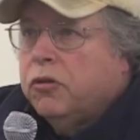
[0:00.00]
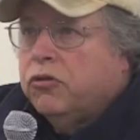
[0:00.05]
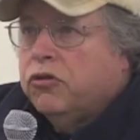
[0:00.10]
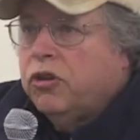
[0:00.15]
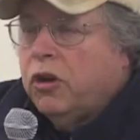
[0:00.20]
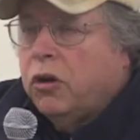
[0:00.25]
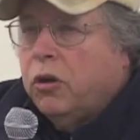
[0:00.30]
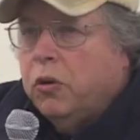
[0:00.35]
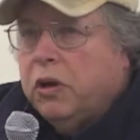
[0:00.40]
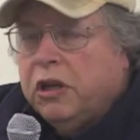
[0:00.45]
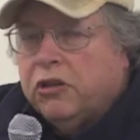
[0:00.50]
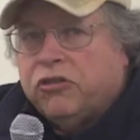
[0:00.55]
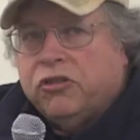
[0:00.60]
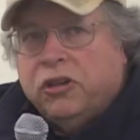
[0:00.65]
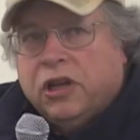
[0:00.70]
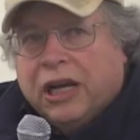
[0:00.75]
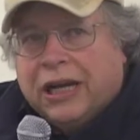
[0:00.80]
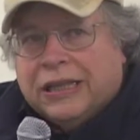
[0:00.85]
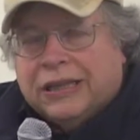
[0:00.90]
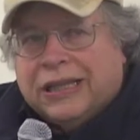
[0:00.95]
So it's
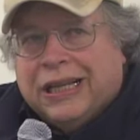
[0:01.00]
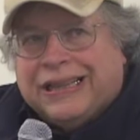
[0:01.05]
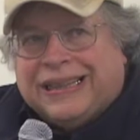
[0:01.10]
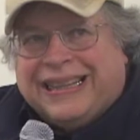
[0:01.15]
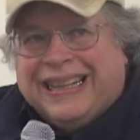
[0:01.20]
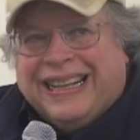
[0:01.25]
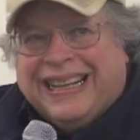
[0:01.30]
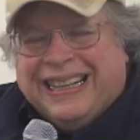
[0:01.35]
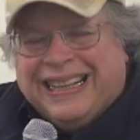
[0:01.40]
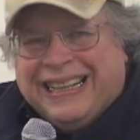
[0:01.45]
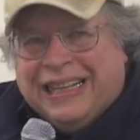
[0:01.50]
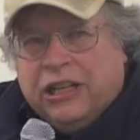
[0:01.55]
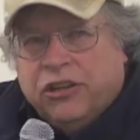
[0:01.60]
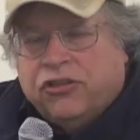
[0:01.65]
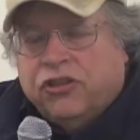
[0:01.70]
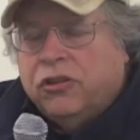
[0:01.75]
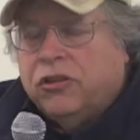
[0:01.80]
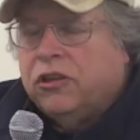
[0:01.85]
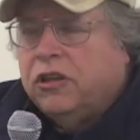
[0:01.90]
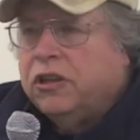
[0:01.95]
not that there
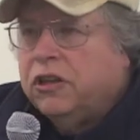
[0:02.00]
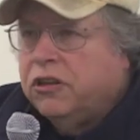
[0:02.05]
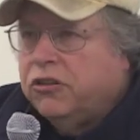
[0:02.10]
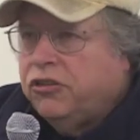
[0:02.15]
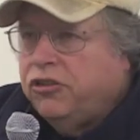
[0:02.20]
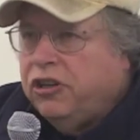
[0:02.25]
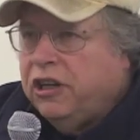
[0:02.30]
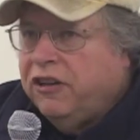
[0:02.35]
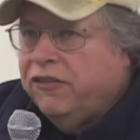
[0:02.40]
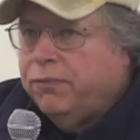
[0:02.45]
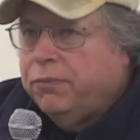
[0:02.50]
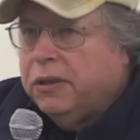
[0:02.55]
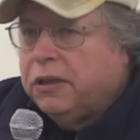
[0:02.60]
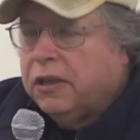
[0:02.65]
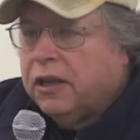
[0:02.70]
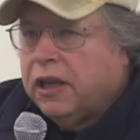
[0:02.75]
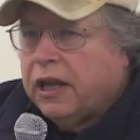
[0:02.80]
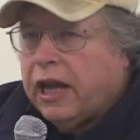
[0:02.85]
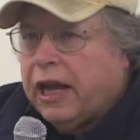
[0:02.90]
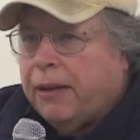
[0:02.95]
isn't an
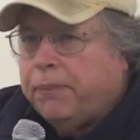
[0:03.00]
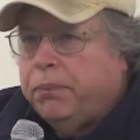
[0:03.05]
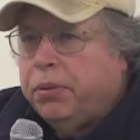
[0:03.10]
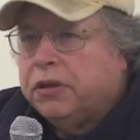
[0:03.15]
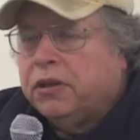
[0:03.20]
achievement gap,